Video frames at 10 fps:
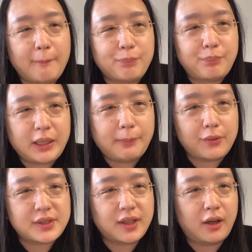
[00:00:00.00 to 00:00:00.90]

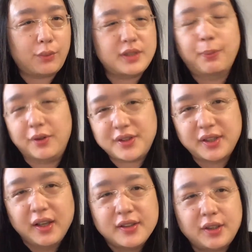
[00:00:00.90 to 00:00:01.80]
people's response,
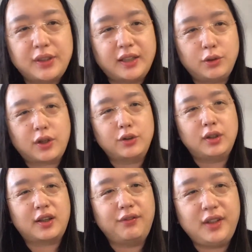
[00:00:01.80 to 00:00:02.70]
so that you go to
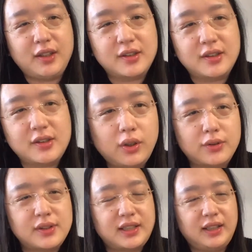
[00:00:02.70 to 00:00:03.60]
a convenience store,
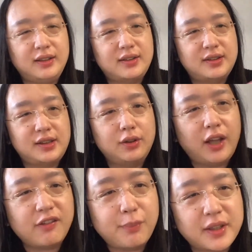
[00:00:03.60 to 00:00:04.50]
you see it still
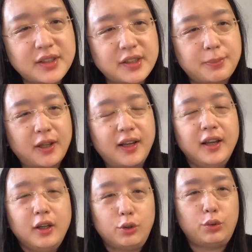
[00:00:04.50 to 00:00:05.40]
have mask supply,
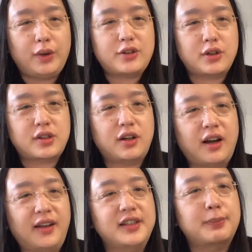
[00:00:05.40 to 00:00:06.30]
you register
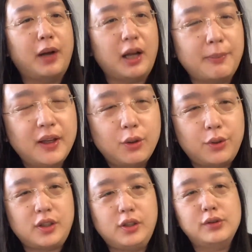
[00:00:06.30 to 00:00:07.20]
on his map,
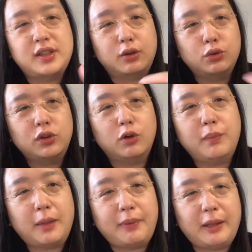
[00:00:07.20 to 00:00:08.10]
which used the Google
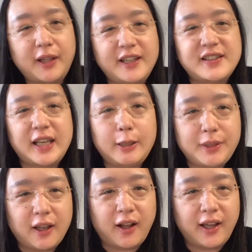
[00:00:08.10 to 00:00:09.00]
Map and Place
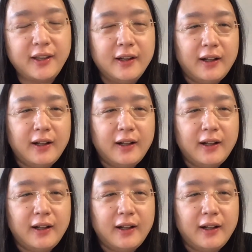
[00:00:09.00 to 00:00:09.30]
API.